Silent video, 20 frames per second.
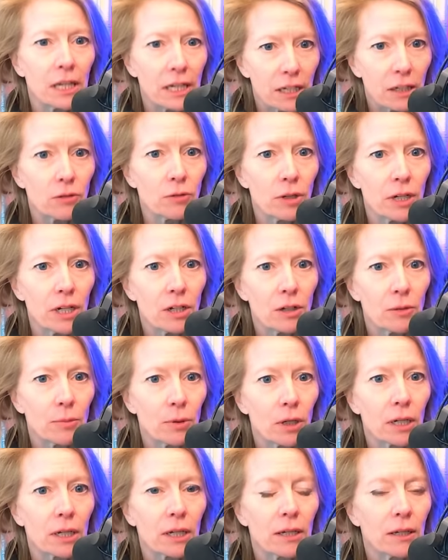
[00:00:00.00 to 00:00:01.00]
like, in reading your
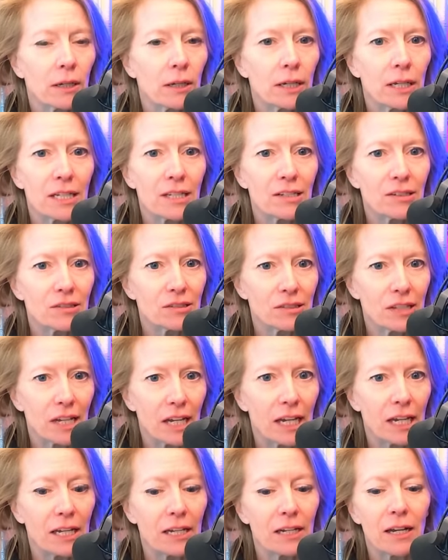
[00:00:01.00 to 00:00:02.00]
book,
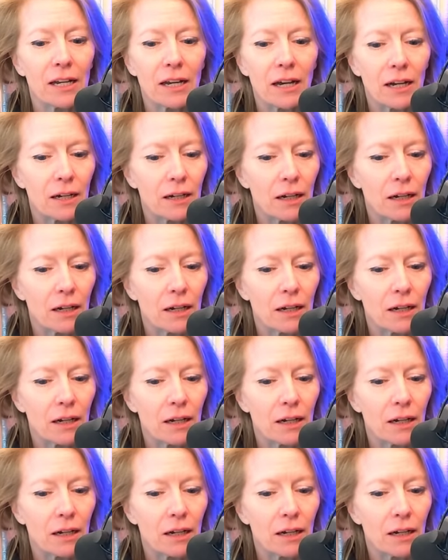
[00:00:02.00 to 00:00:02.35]
insane,